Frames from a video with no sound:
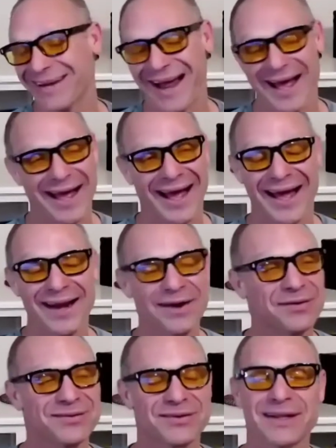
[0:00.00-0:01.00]
I, I
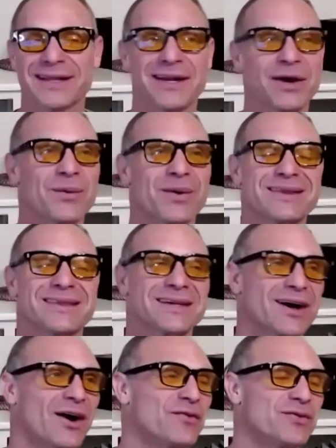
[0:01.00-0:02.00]
don't really know what the
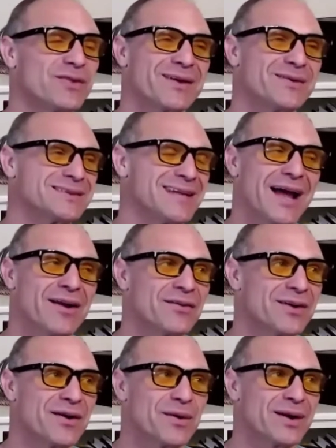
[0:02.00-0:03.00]
golf thing was. I
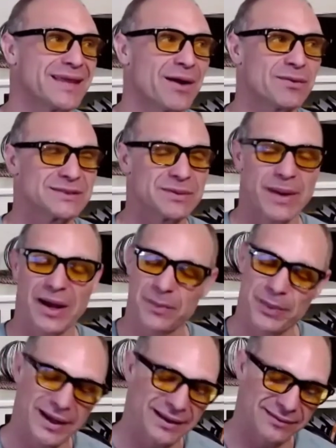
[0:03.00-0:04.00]
don't know what that was
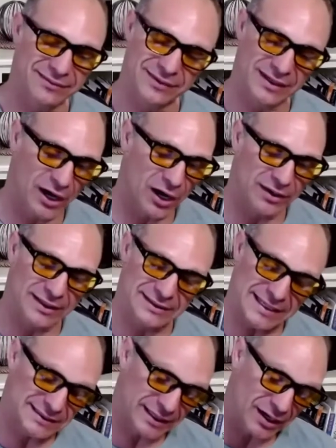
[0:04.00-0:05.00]
about. But regardless,
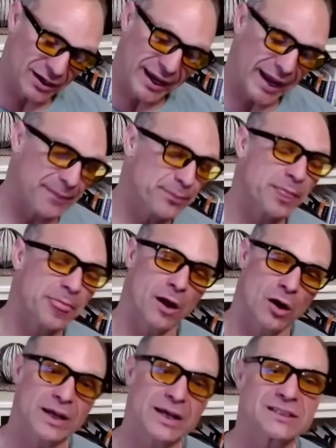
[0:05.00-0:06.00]
I said, okay,
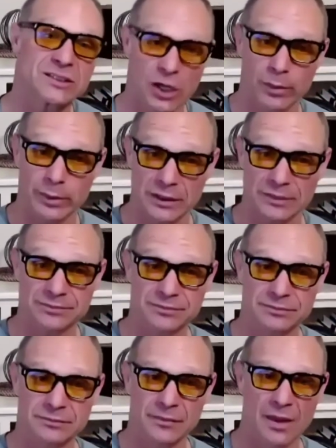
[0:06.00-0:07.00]
I'll get sober.
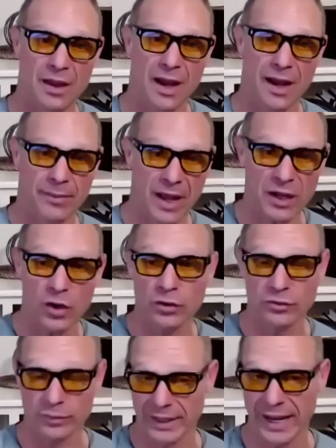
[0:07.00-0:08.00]
I'm not going
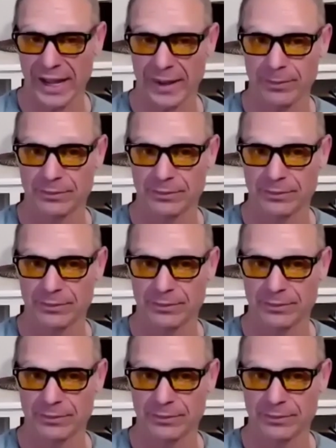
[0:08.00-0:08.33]
to rehab.